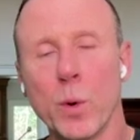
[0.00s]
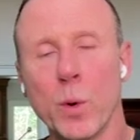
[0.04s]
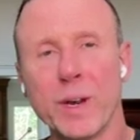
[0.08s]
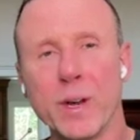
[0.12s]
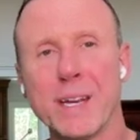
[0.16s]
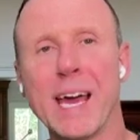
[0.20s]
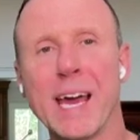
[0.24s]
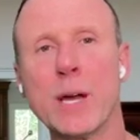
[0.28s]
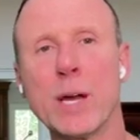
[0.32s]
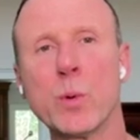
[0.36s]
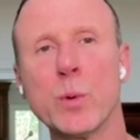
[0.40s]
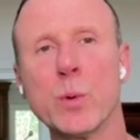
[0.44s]

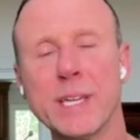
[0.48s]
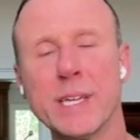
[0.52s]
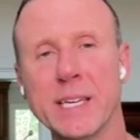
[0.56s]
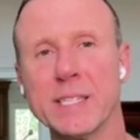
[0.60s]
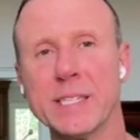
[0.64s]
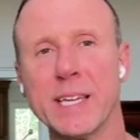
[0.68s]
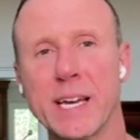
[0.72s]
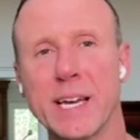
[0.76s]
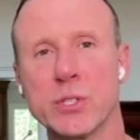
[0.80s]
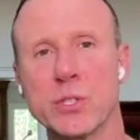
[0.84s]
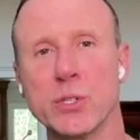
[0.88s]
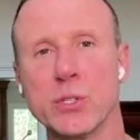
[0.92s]
what an equity
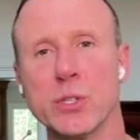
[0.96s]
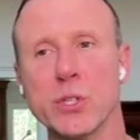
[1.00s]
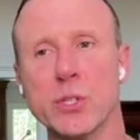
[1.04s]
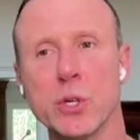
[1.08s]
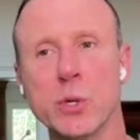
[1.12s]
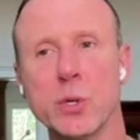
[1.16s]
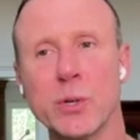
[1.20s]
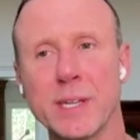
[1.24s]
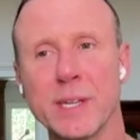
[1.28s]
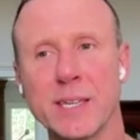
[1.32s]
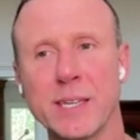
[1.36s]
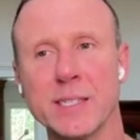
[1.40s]
index
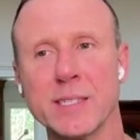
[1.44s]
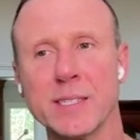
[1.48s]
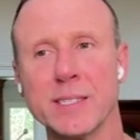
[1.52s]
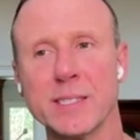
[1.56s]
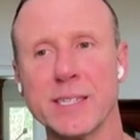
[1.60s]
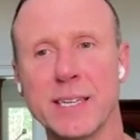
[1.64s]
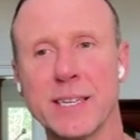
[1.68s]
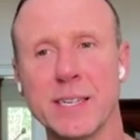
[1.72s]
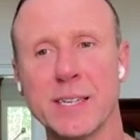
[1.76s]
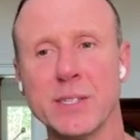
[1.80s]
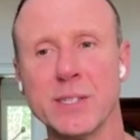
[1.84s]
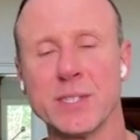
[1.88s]
annuity
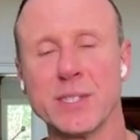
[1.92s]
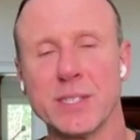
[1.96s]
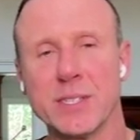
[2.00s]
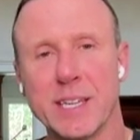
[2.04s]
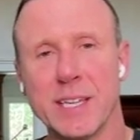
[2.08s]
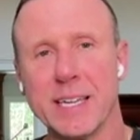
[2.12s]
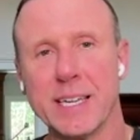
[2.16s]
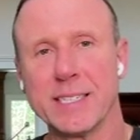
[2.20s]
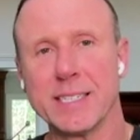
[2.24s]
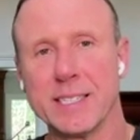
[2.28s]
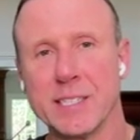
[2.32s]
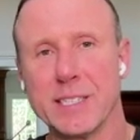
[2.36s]
is,
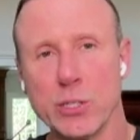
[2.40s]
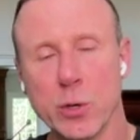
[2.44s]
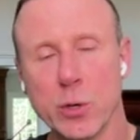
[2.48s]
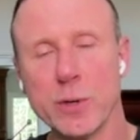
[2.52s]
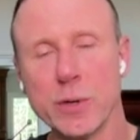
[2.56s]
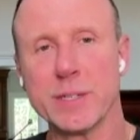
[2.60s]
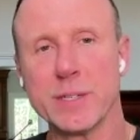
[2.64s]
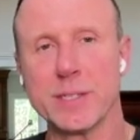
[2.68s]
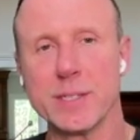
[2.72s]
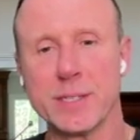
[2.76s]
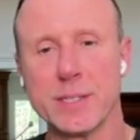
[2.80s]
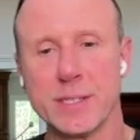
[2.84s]

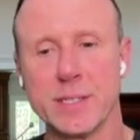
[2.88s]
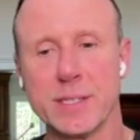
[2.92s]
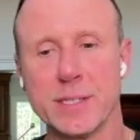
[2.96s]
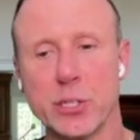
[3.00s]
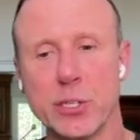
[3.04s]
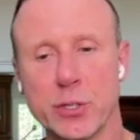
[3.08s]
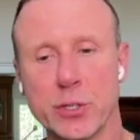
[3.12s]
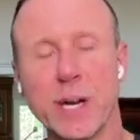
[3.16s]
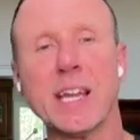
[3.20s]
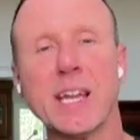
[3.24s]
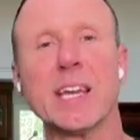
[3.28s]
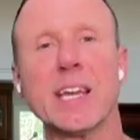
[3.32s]
you're
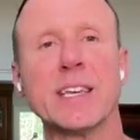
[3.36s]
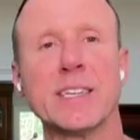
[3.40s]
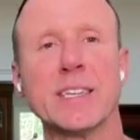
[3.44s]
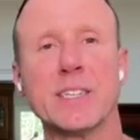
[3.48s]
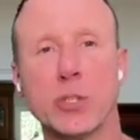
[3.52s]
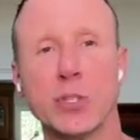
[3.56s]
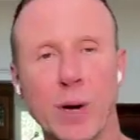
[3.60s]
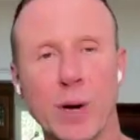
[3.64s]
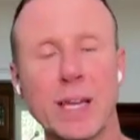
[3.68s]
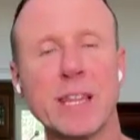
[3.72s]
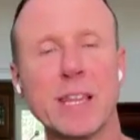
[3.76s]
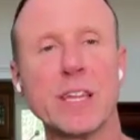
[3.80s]
not
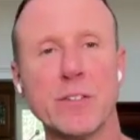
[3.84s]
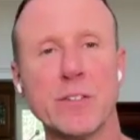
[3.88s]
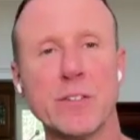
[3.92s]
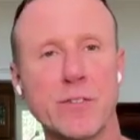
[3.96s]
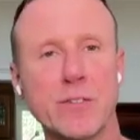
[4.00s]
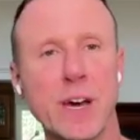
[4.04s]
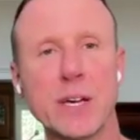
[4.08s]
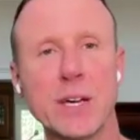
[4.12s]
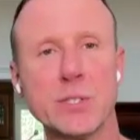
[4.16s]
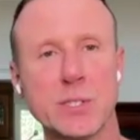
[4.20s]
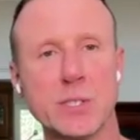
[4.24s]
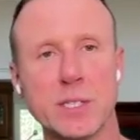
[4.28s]
directly
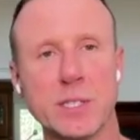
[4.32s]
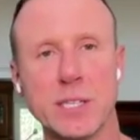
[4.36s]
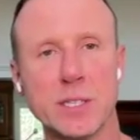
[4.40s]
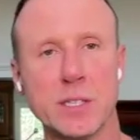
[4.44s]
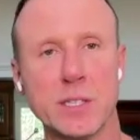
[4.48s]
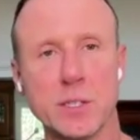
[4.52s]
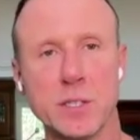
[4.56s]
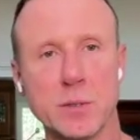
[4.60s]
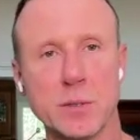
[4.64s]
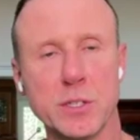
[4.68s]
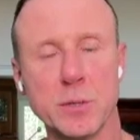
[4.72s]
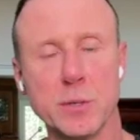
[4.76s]
invested
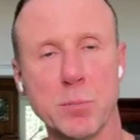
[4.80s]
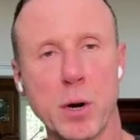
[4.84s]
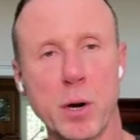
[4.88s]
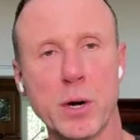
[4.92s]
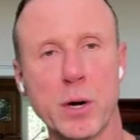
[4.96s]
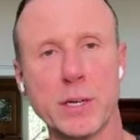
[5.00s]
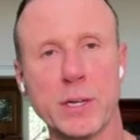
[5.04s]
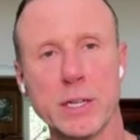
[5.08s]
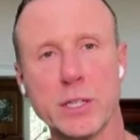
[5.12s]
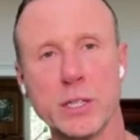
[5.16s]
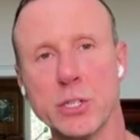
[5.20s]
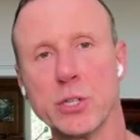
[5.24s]
in the
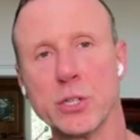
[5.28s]
market.